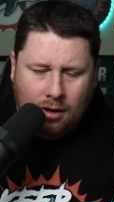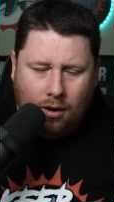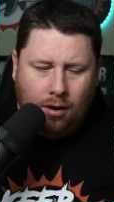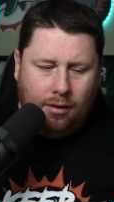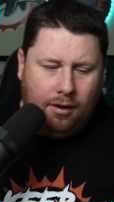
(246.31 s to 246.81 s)

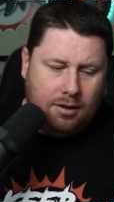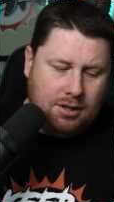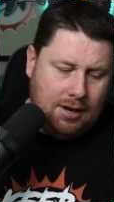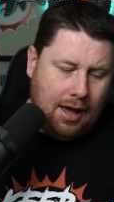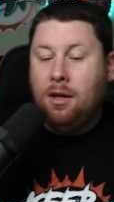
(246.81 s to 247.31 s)
earlier
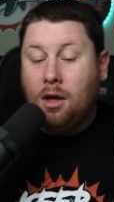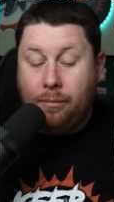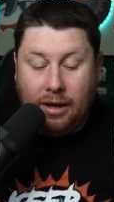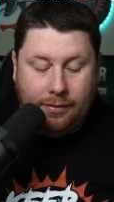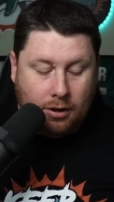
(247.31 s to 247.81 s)
today,
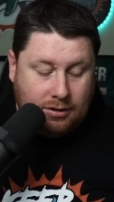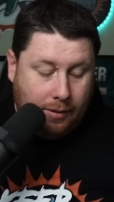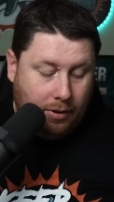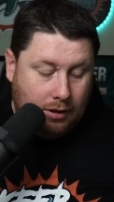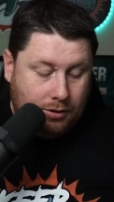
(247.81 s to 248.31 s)
being Thursday,
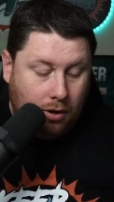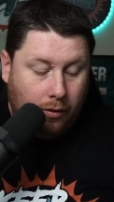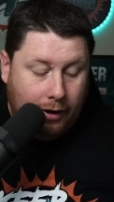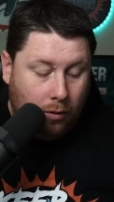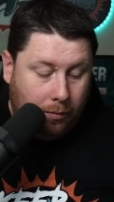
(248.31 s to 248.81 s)
because, you know, I
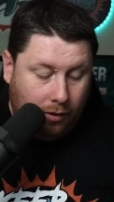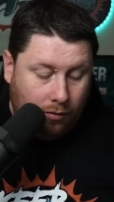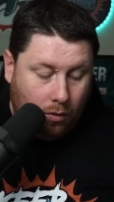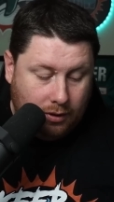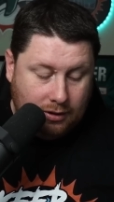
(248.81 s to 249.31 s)
normally
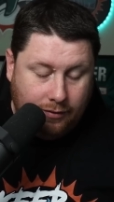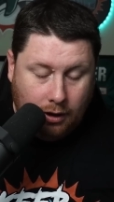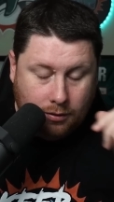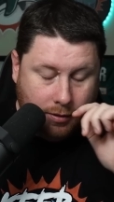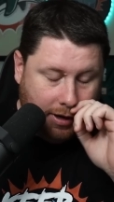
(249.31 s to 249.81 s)
record these
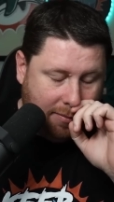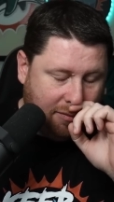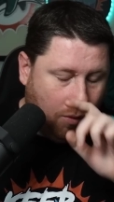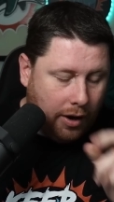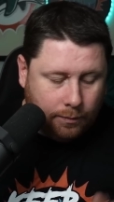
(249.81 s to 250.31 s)
videos the day before